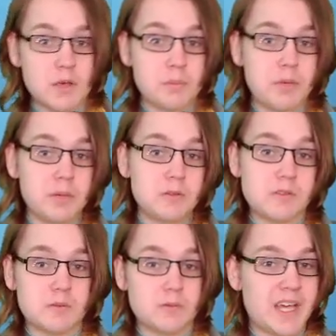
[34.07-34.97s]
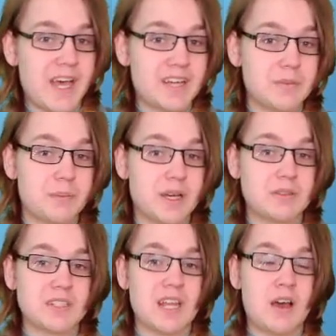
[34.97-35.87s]
bubbles. We had about
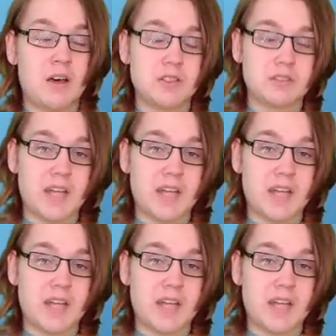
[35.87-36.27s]
100